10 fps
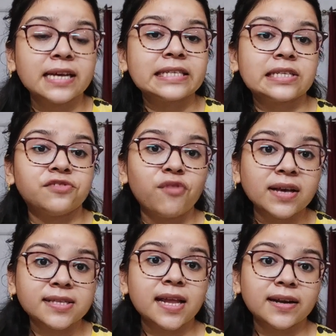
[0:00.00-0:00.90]
It's a
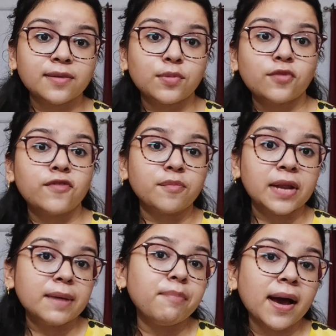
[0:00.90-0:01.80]
translated book from
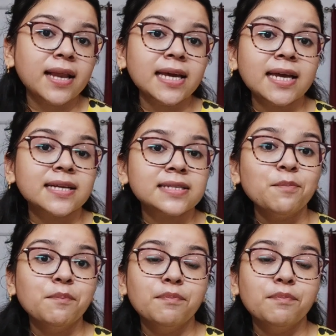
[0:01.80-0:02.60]
Nepali, and it's a